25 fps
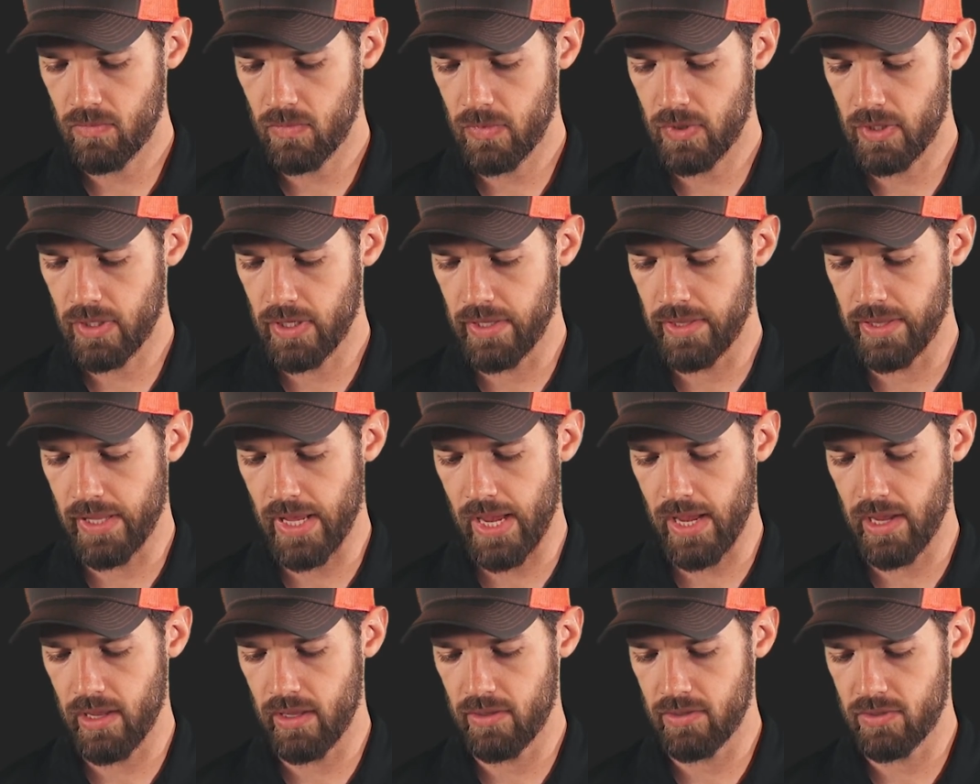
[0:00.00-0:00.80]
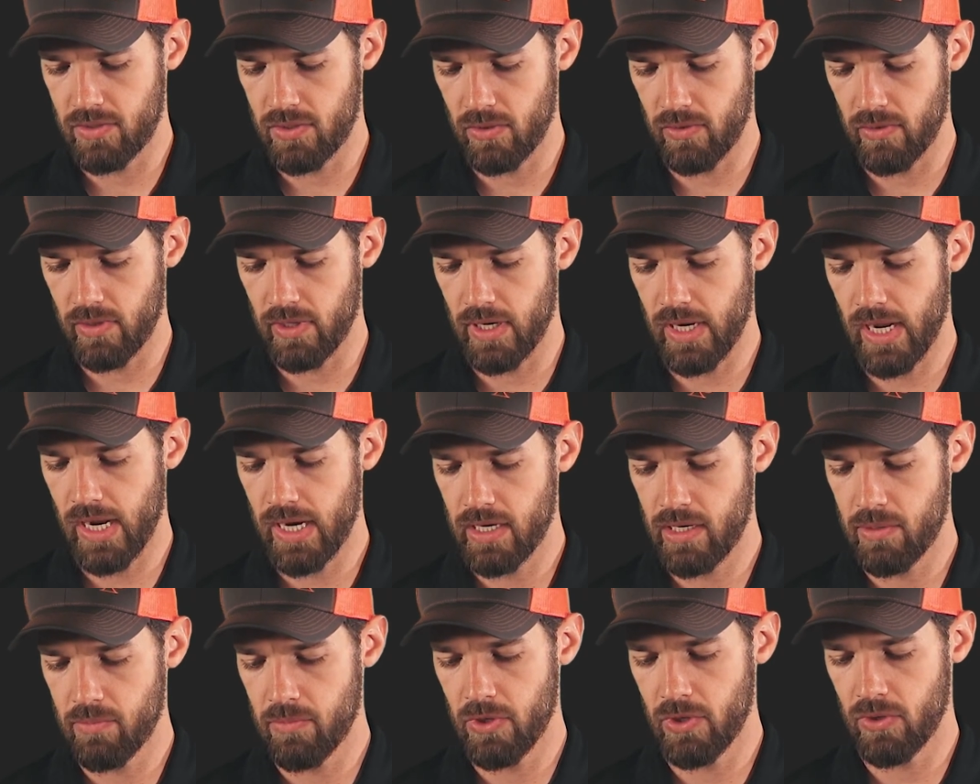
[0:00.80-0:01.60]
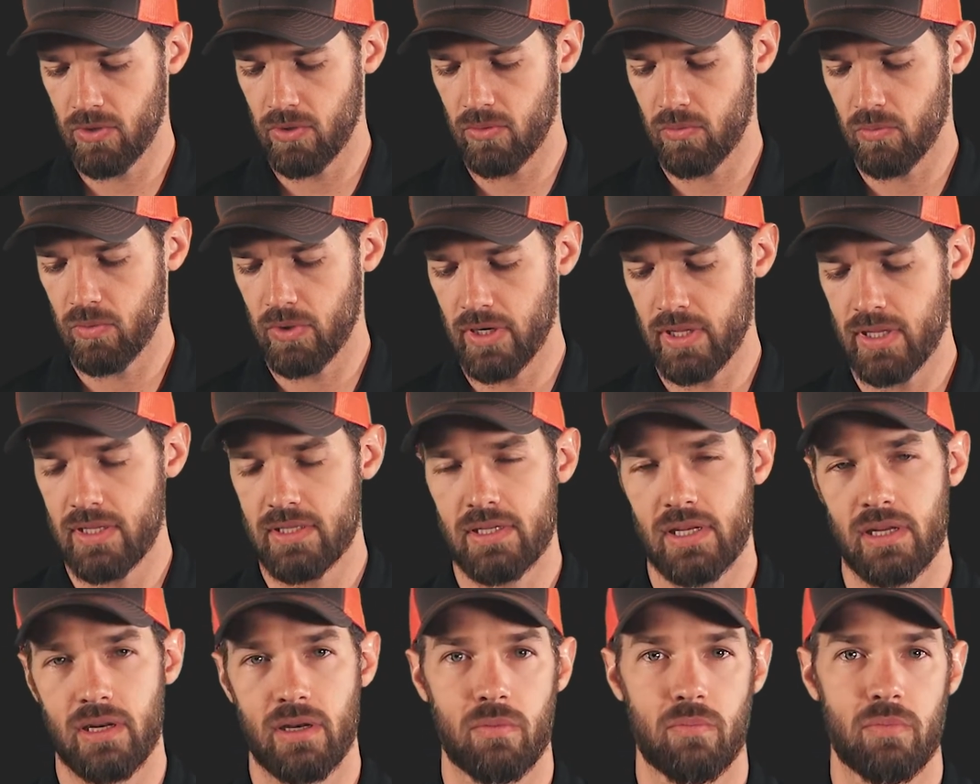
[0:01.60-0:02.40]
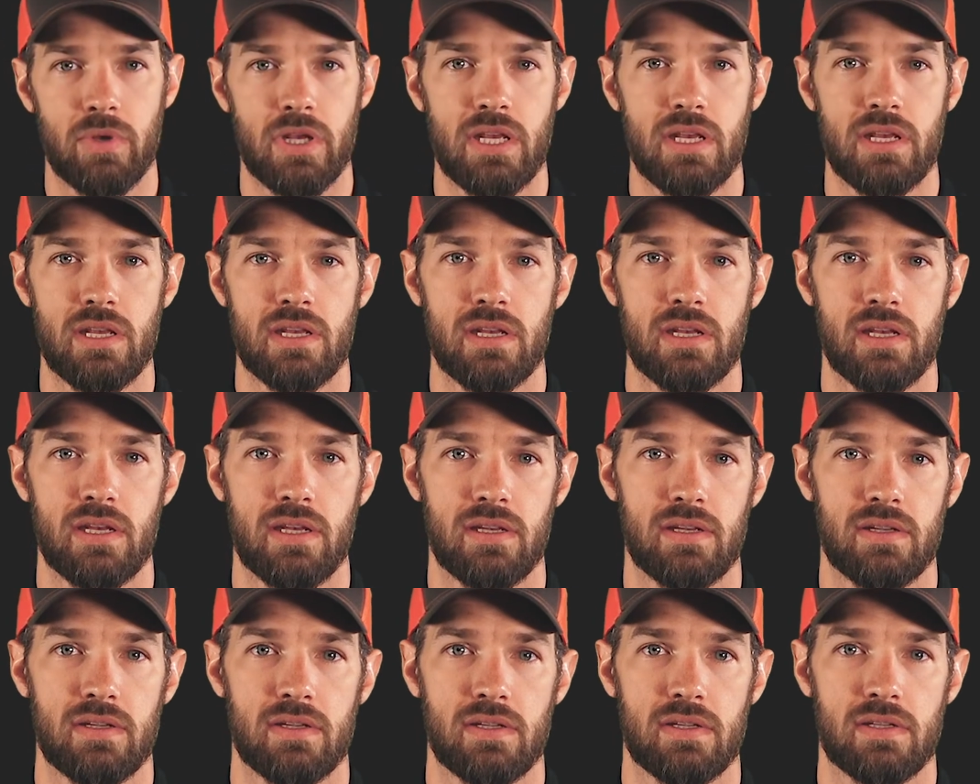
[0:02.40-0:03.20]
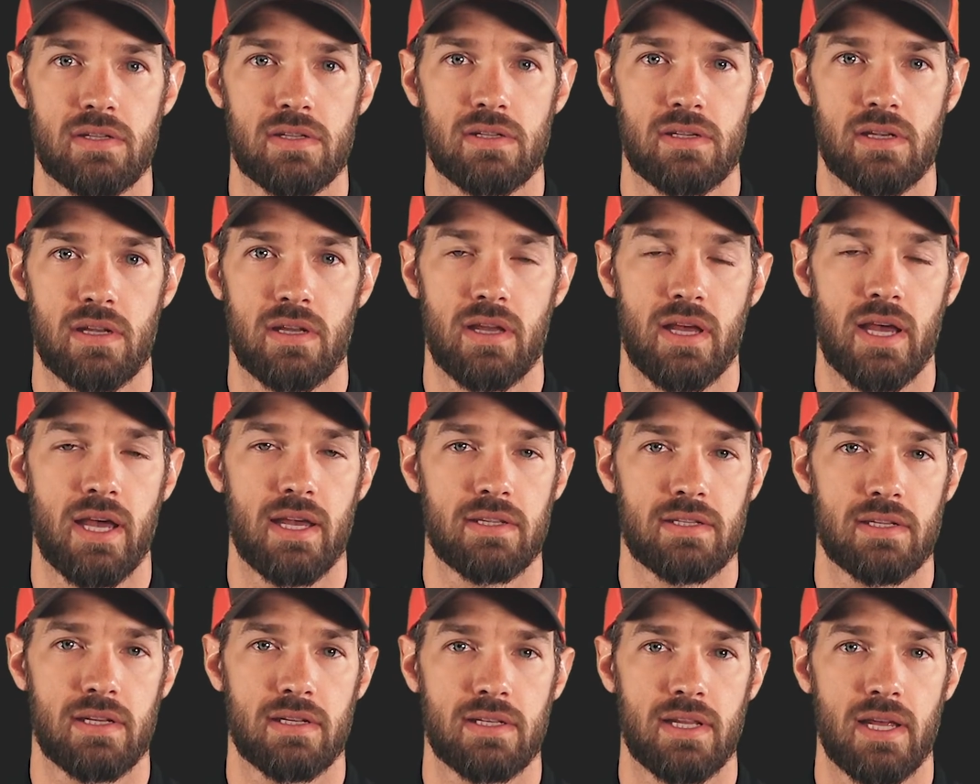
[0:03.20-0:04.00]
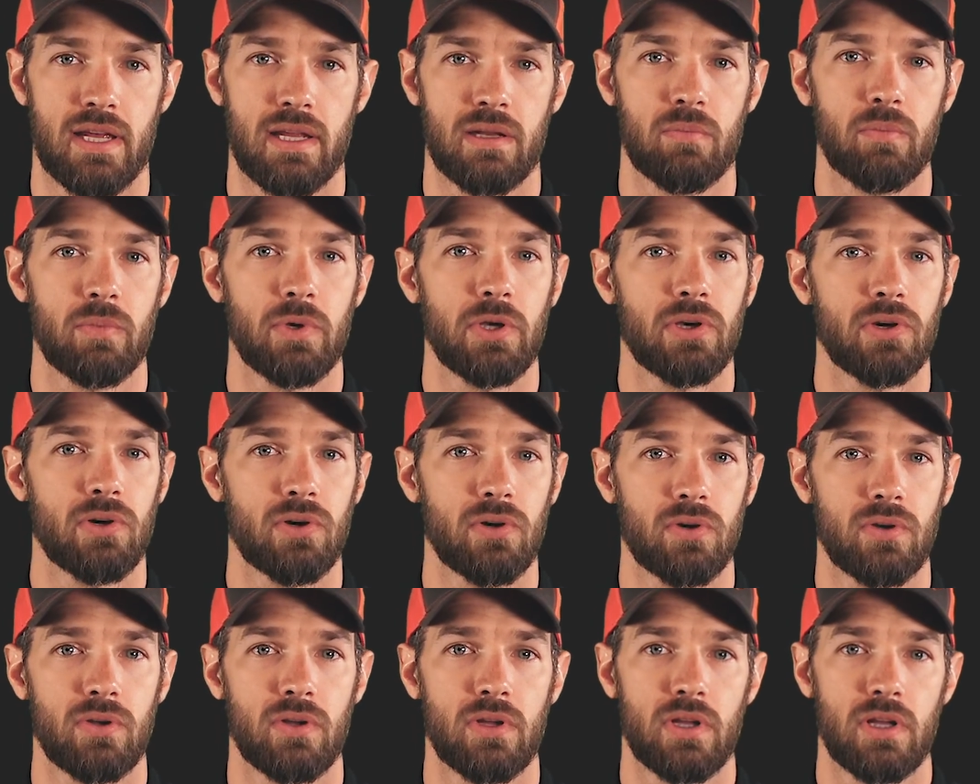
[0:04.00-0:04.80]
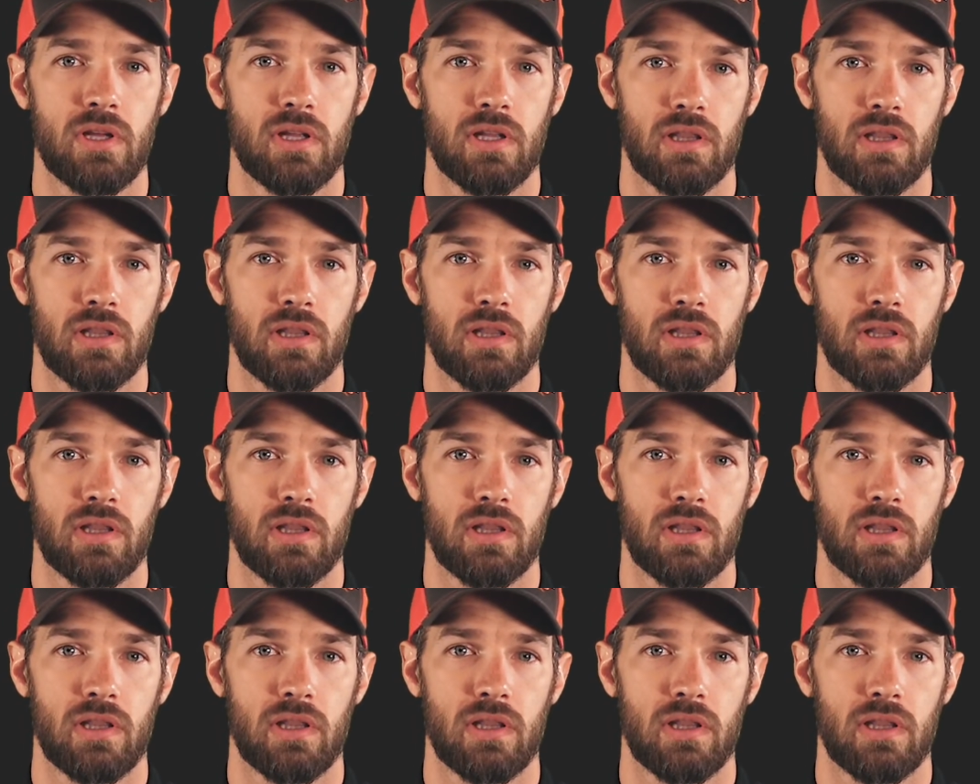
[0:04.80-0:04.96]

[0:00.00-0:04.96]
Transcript: the 90 mil, what it's going to be is it has a 10 mil